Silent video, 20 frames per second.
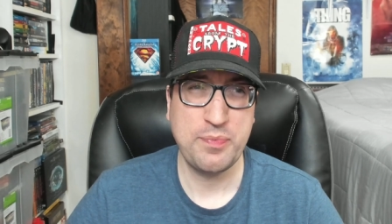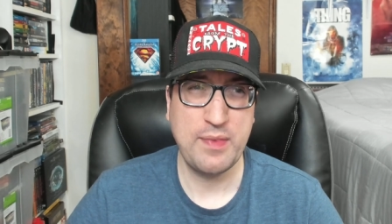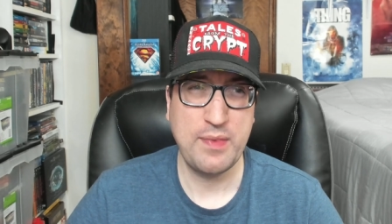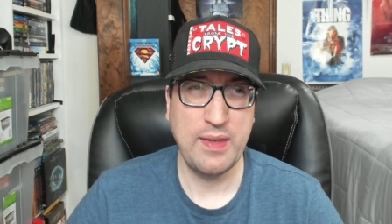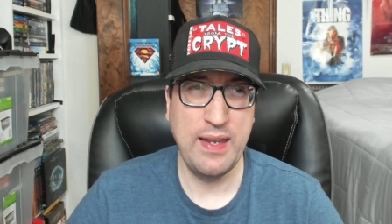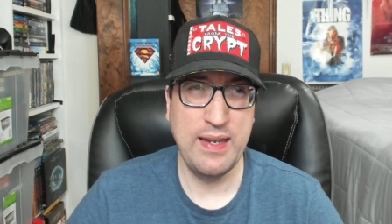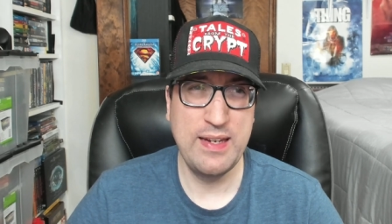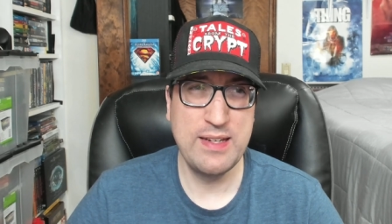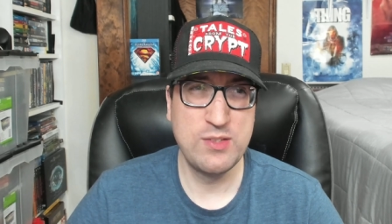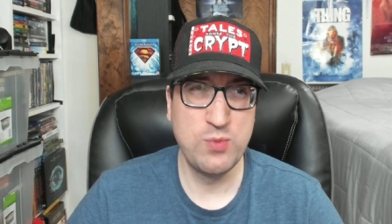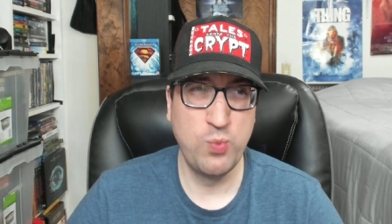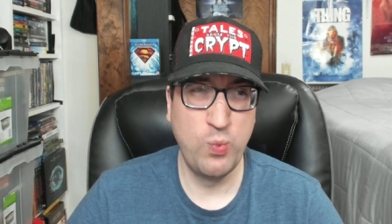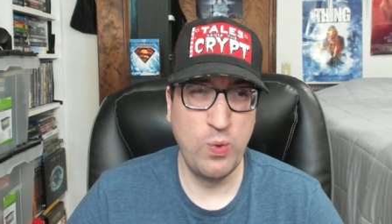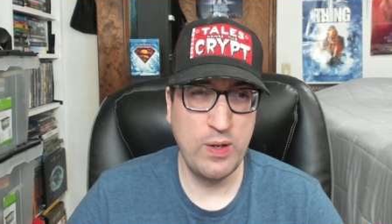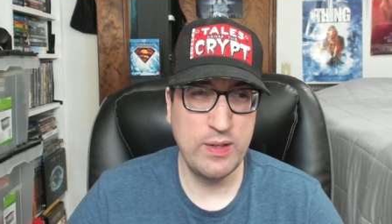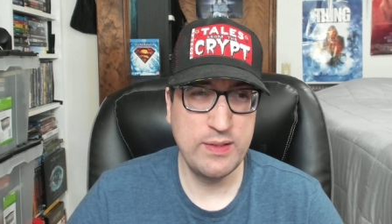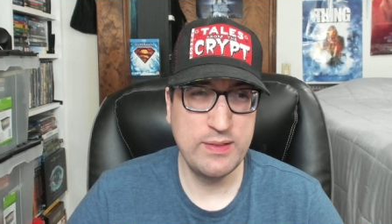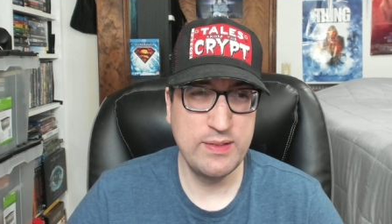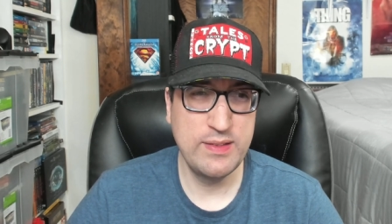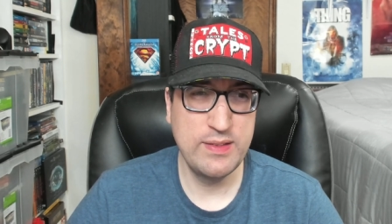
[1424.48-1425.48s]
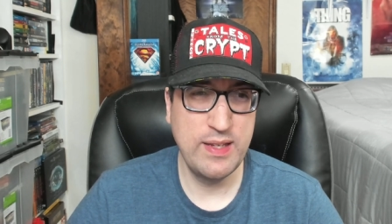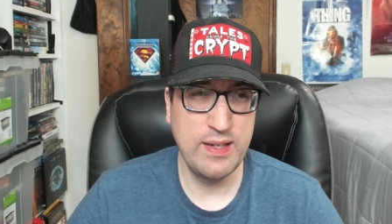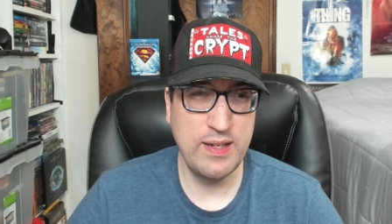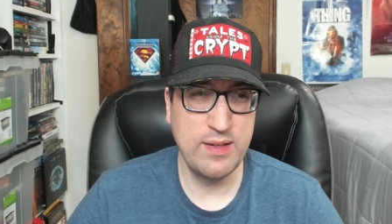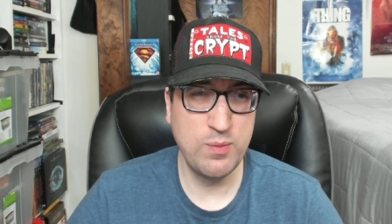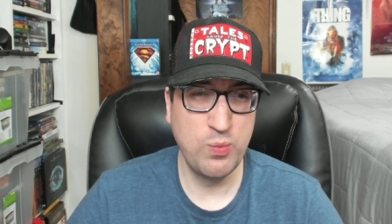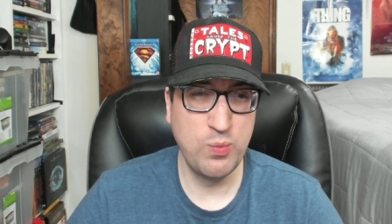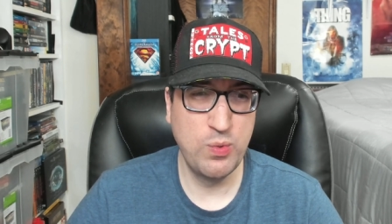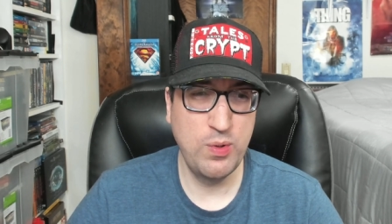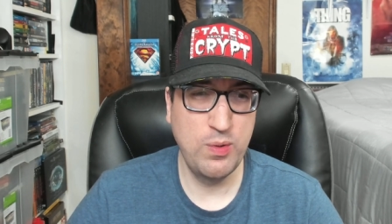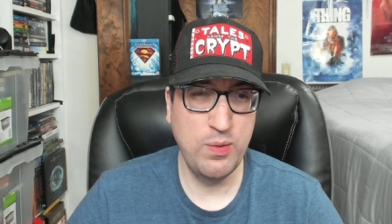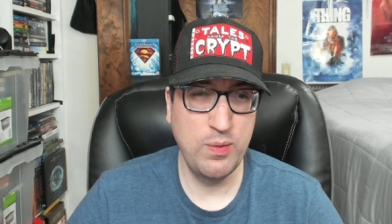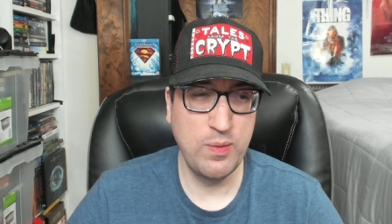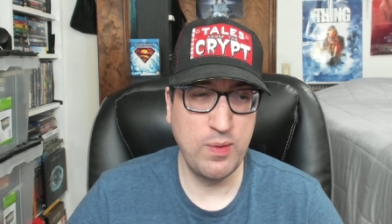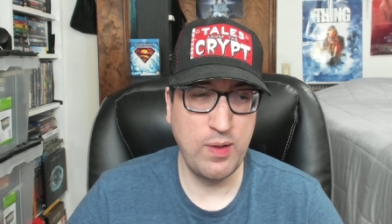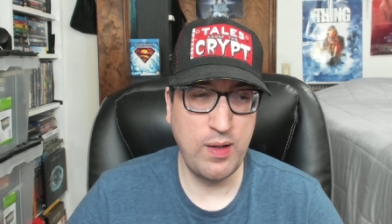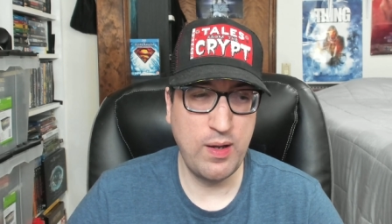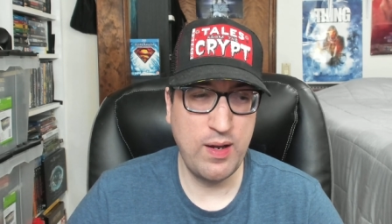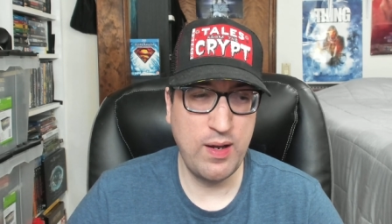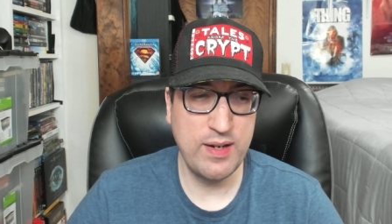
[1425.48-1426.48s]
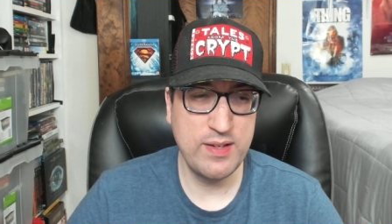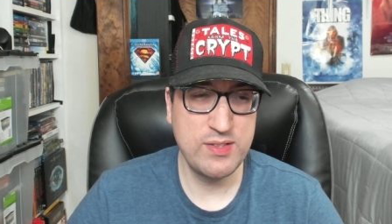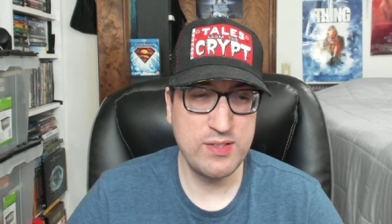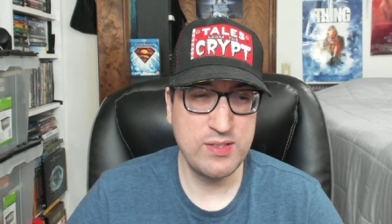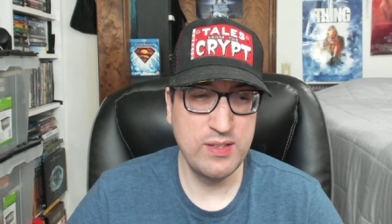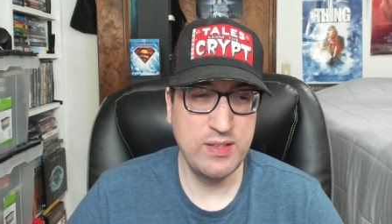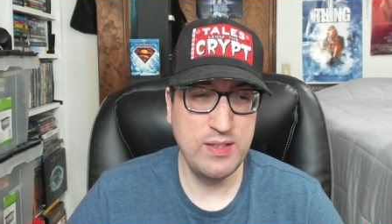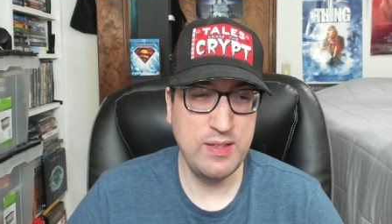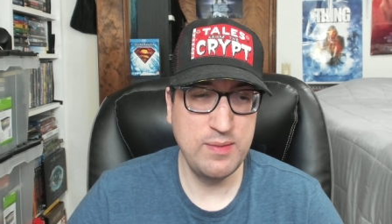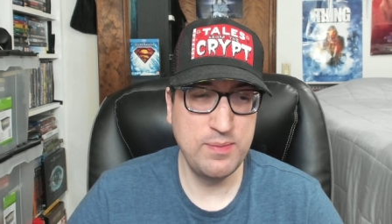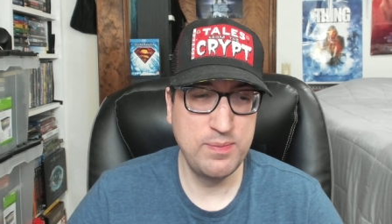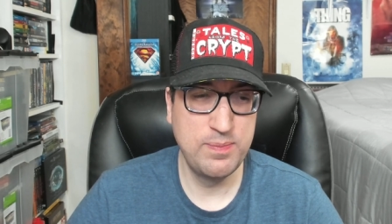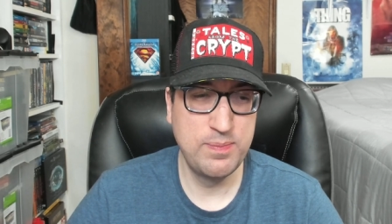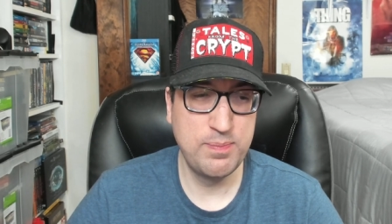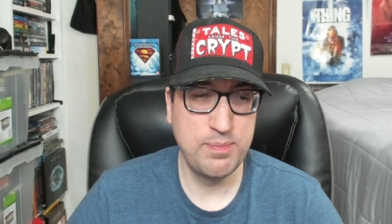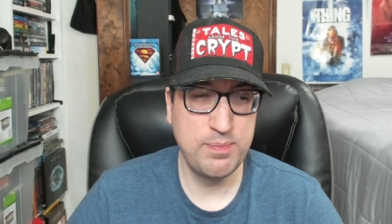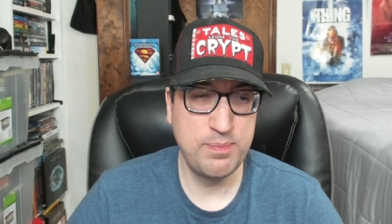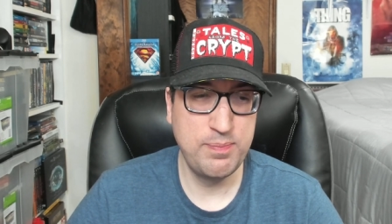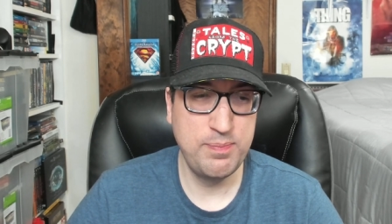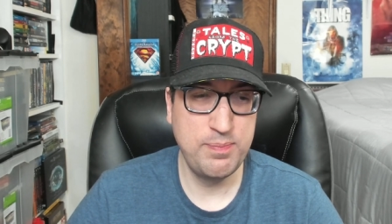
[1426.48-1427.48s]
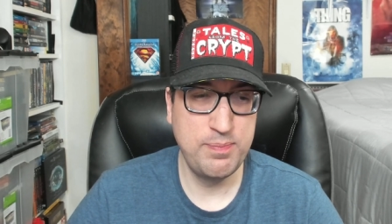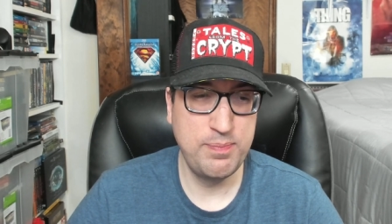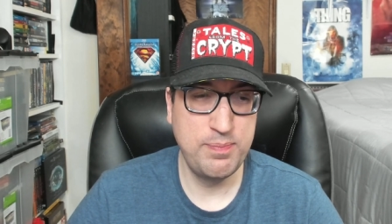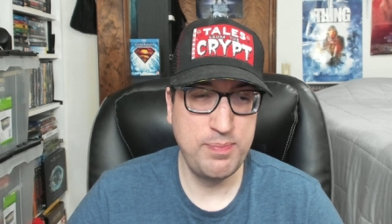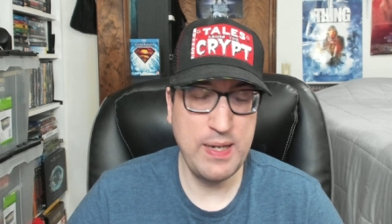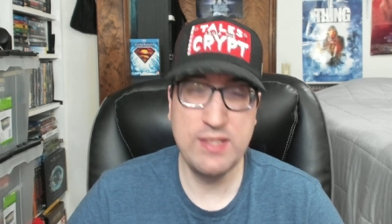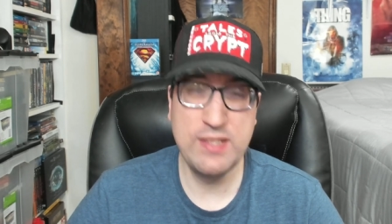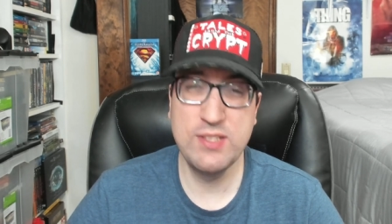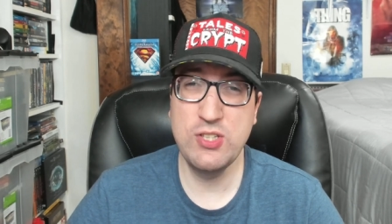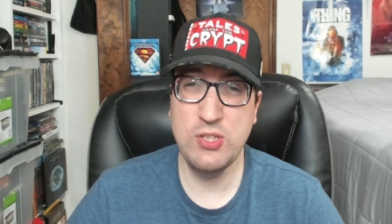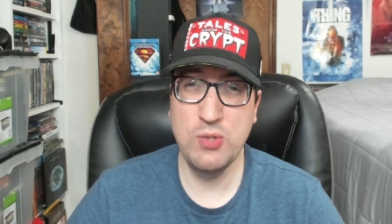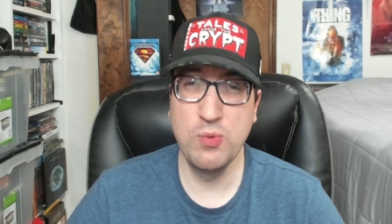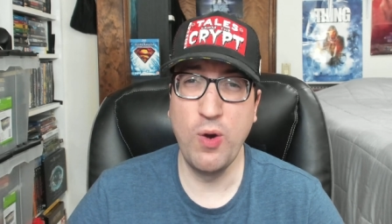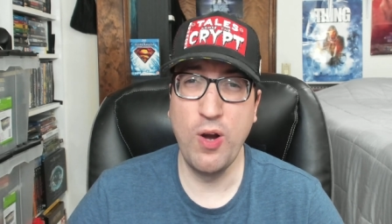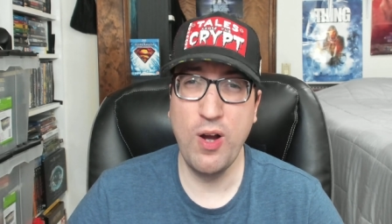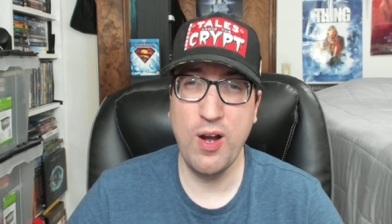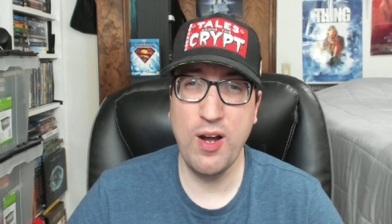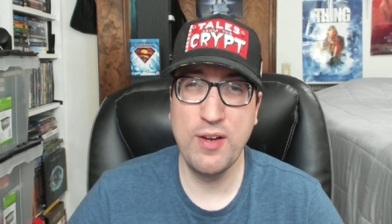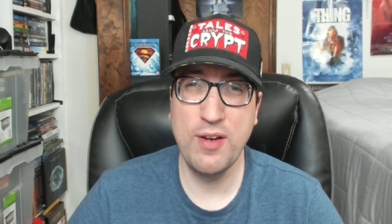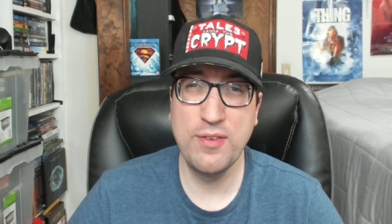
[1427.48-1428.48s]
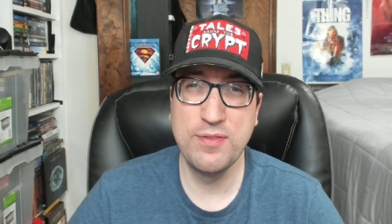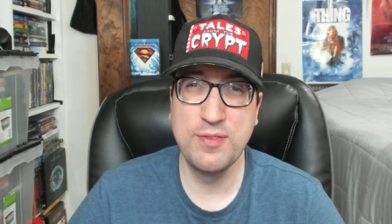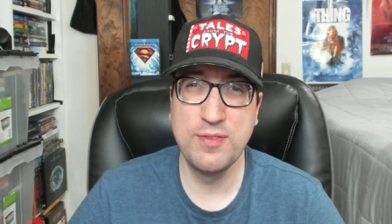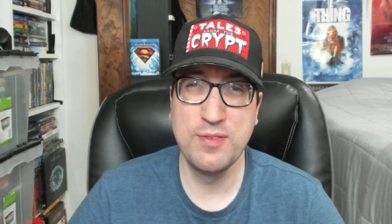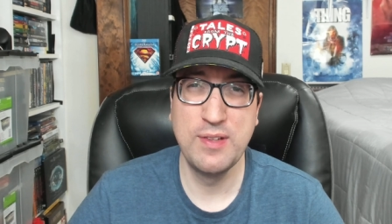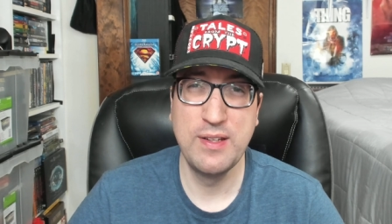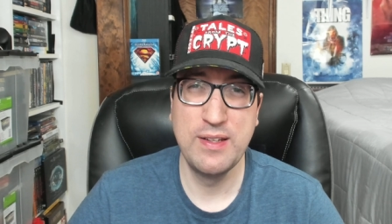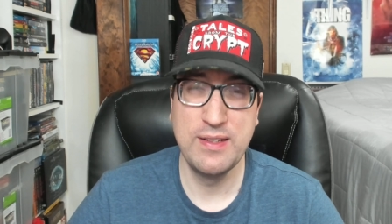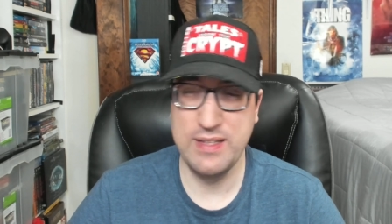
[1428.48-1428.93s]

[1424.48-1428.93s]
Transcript: and it's one that will honestly piss you off.